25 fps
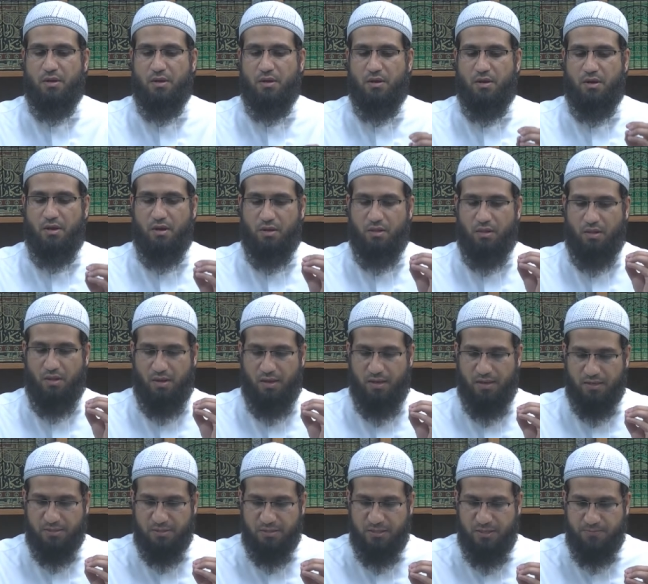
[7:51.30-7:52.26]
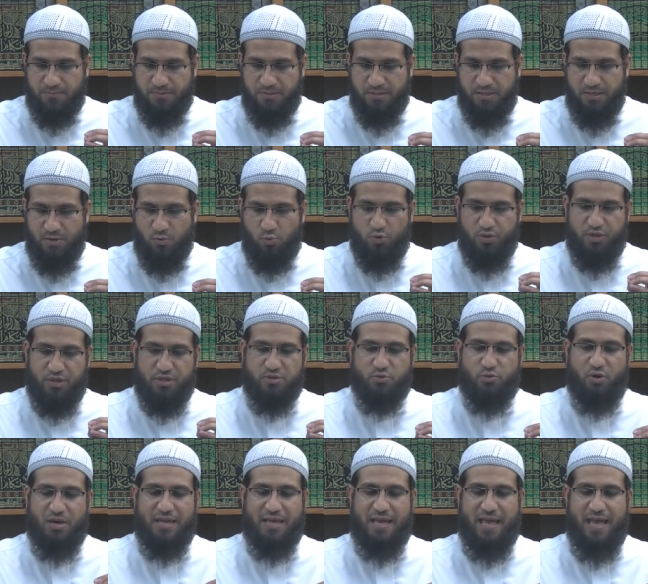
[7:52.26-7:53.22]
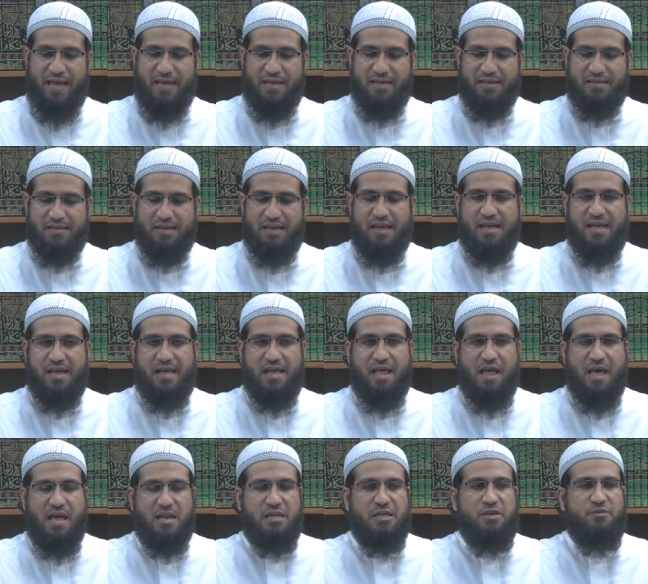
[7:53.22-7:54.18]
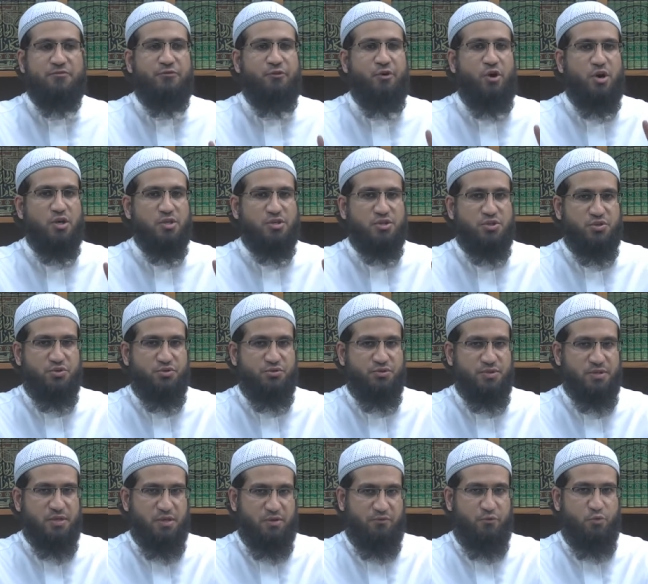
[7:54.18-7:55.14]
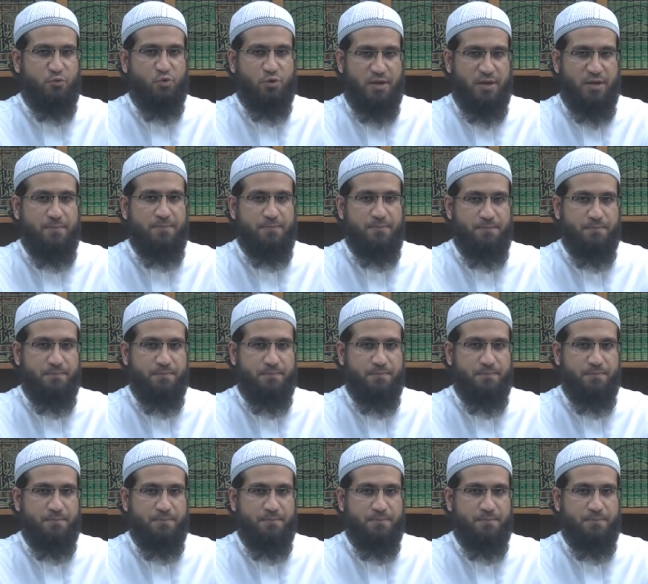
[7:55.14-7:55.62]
Allah accepts it with his right hand, and he fosters it for him,